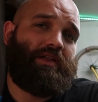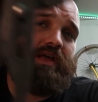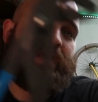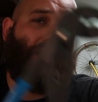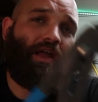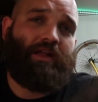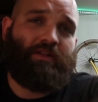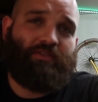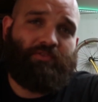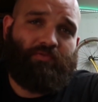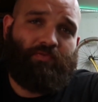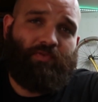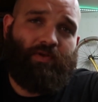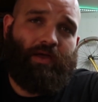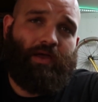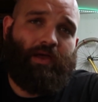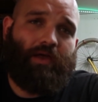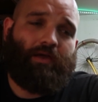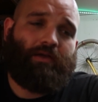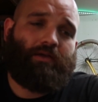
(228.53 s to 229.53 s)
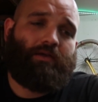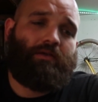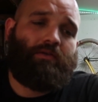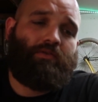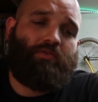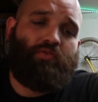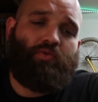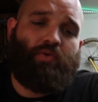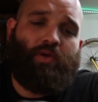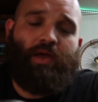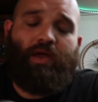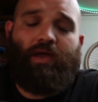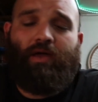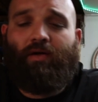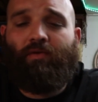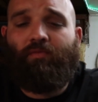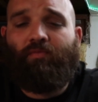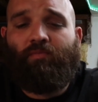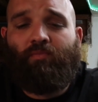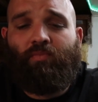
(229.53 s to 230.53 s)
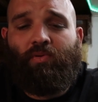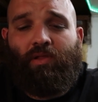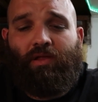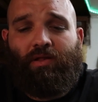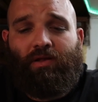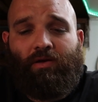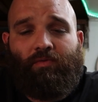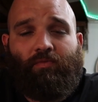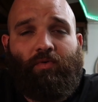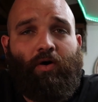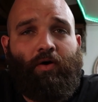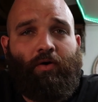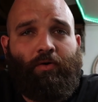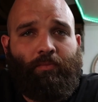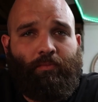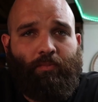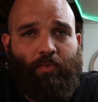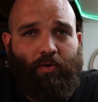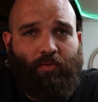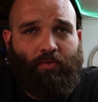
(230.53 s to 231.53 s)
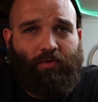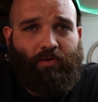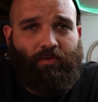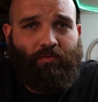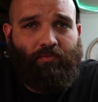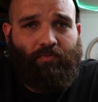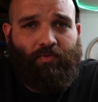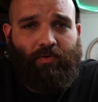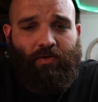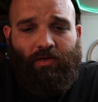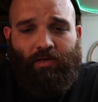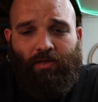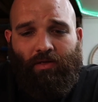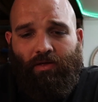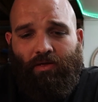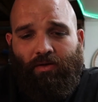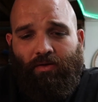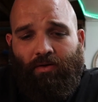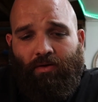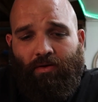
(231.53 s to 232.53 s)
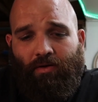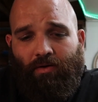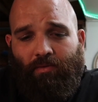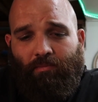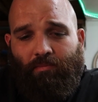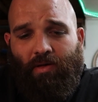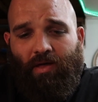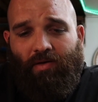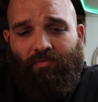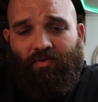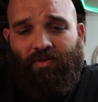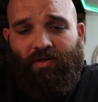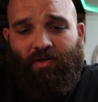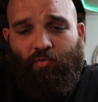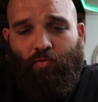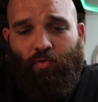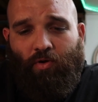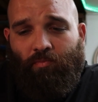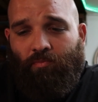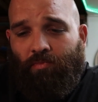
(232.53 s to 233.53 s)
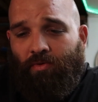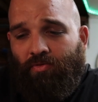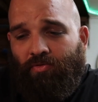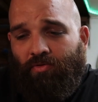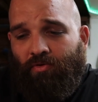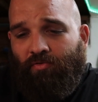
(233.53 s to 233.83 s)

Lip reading: of HVAC. You have plenty of automotive, heavy equipment.